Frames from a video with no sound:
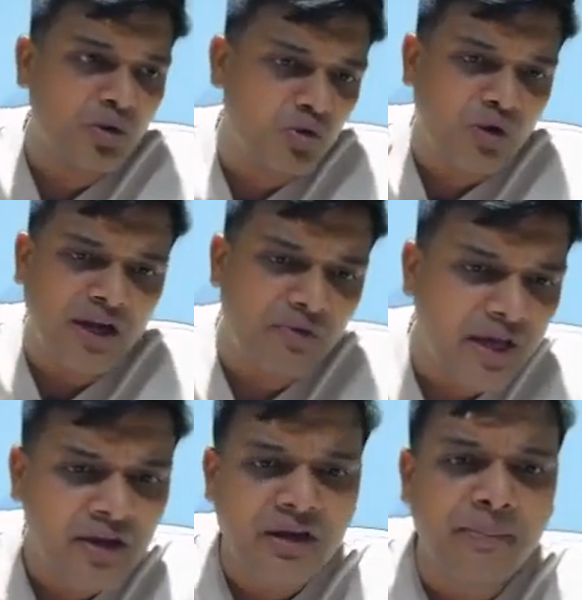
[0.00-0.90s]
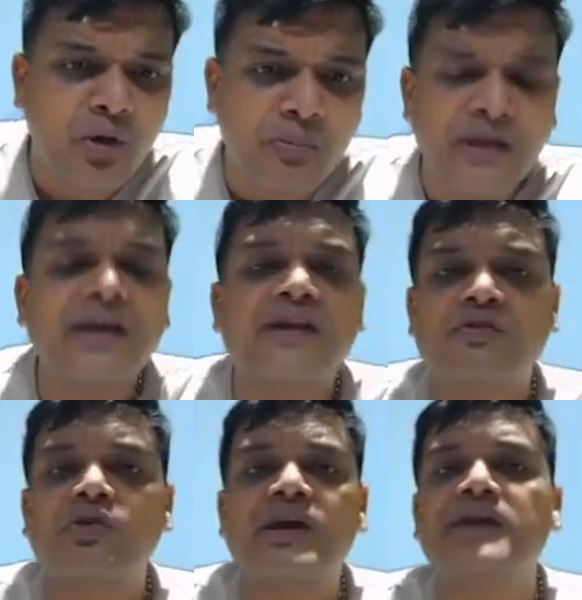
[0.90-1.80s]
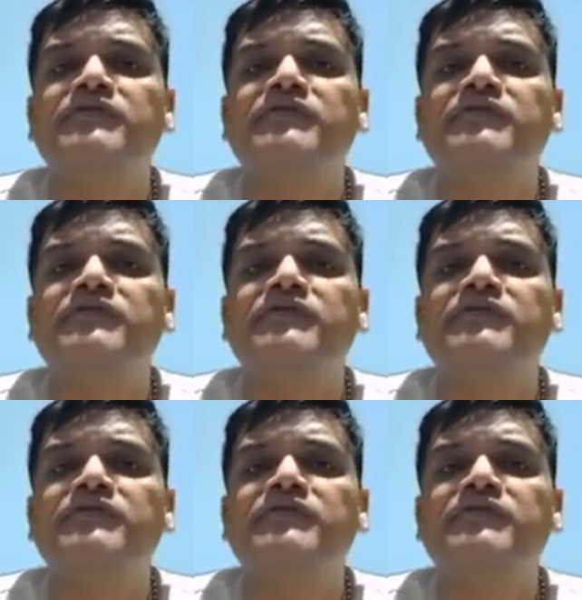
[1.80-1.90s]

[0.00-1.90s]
Those who are aware about me, it's okay.